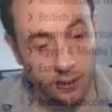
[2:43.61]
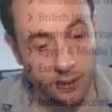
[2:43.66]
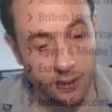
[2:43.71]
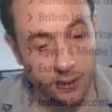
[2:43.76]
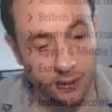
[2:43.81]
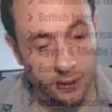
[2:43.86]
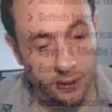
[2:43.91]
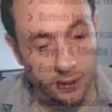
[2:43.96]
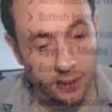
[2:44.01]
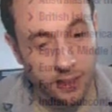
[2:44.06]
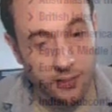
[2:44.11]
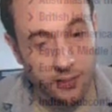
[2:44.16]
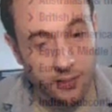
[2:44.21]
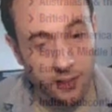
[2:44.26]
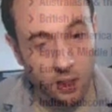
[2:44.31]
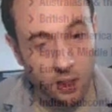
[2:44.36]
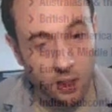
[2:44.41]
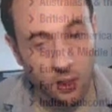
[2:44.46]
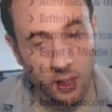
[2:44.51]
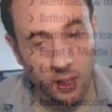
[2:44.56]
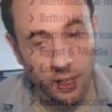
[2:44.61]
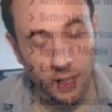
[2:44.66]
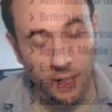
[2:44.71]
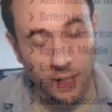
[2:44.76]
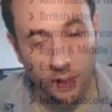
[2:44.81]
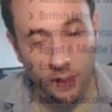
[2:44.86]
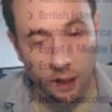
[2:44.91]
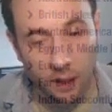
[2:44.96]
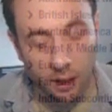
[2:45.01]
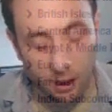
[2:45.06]
is understanding and looking
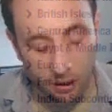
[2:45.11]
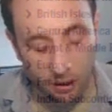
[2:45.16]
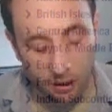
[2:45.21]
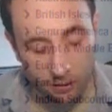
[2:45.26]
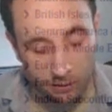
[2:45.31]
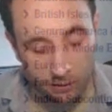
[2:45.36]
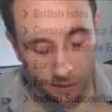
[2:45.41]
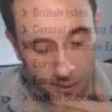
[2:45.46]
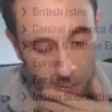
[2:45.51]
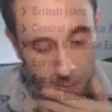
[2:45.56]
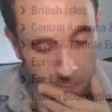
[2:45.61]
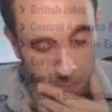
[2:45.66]
at the kind of